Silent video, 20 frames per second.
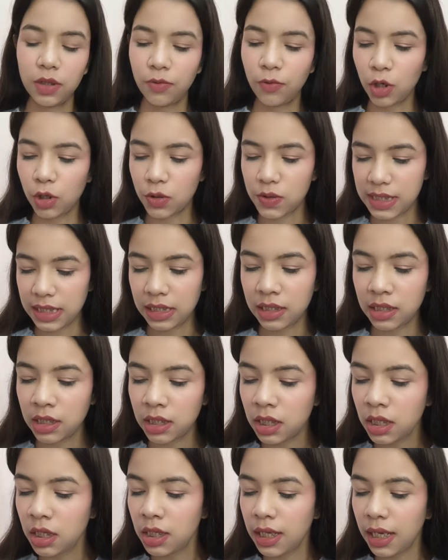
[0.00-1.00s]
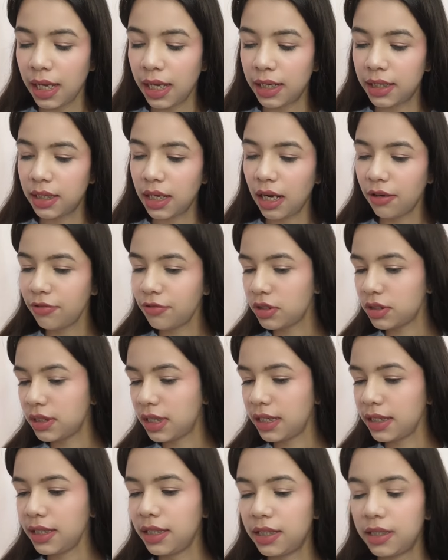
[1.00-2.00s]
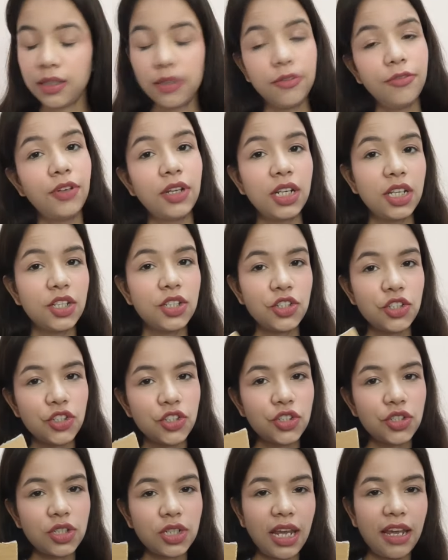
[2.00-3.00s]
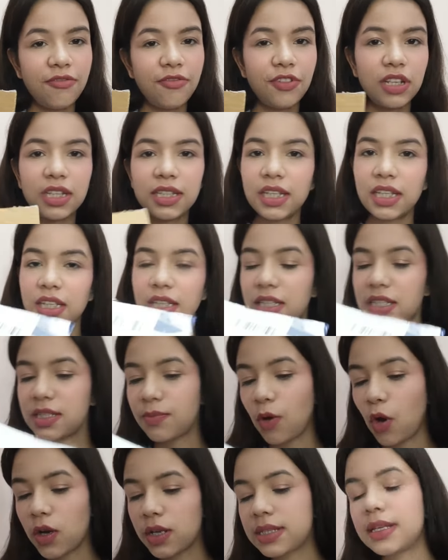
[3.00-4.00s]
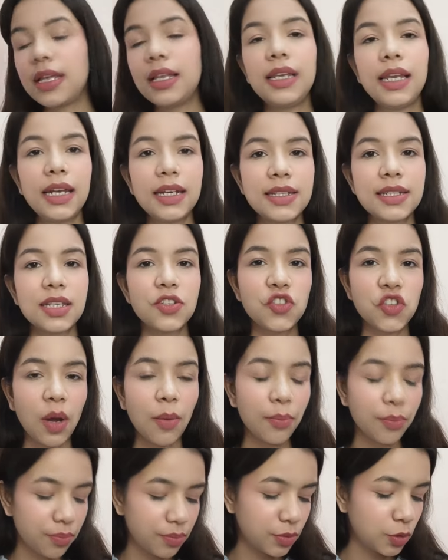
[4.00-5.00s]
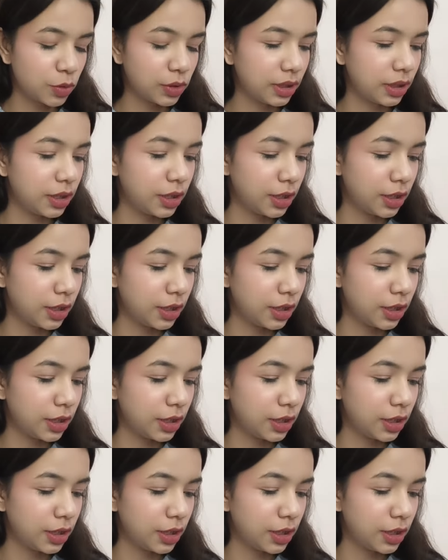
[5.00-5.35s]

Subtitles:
want to say. And after that, finished everything in this box, let's jump to the